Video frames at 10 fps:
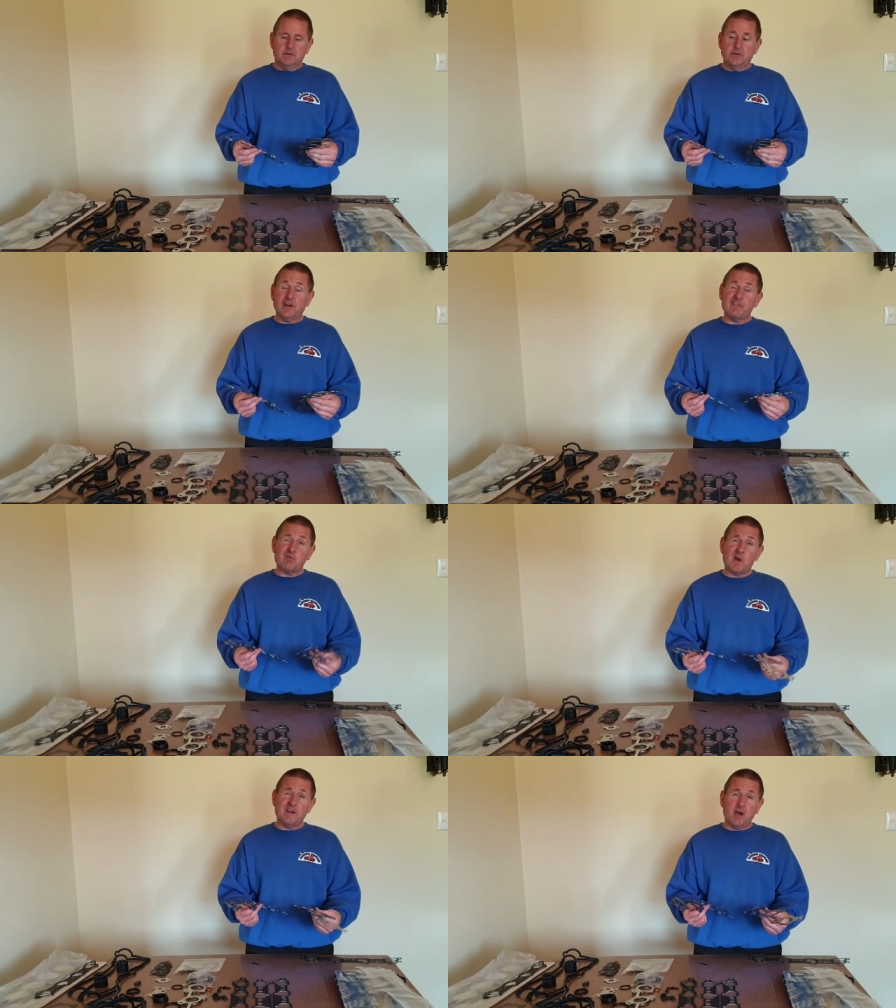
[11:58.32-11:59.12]
Not
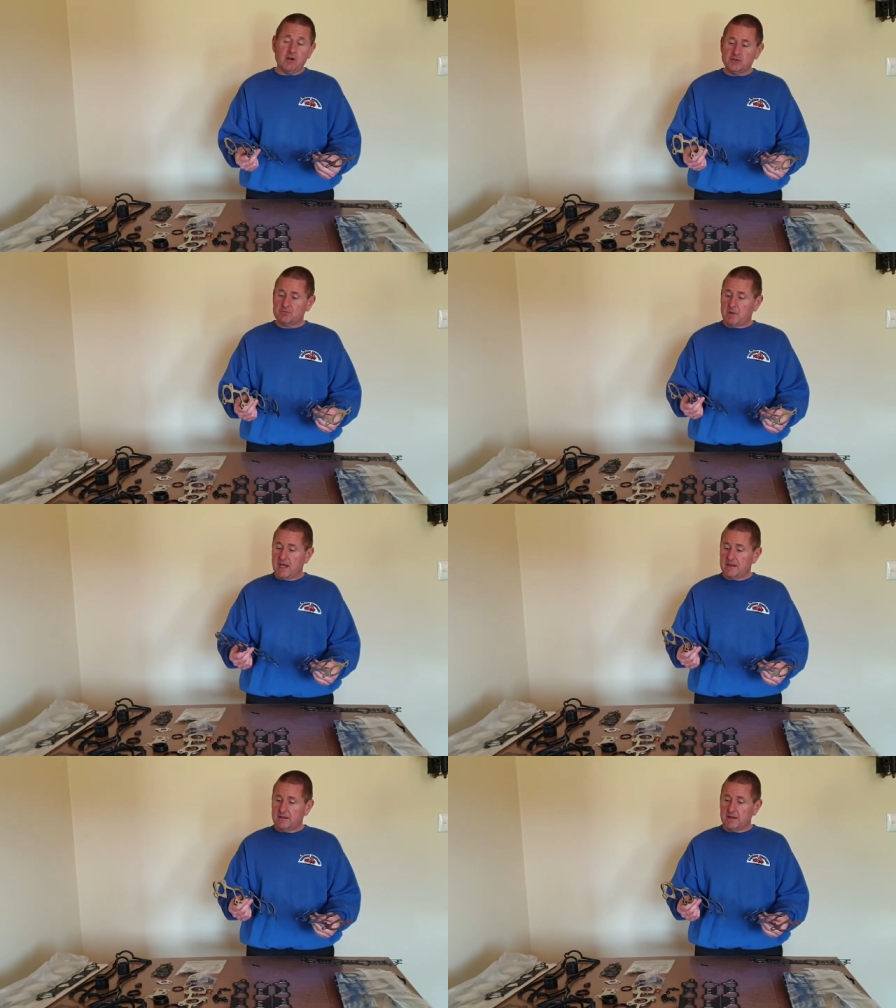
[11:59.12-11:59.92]
everyone knows,
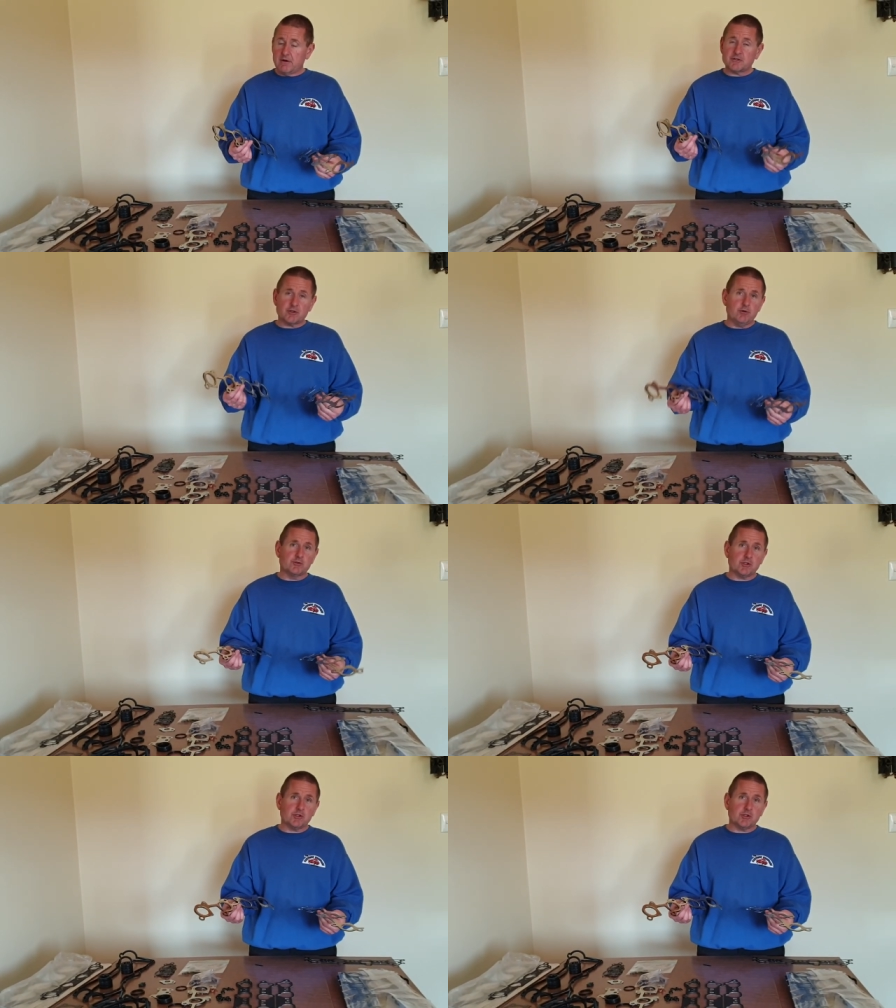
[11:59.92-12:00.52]
but there are two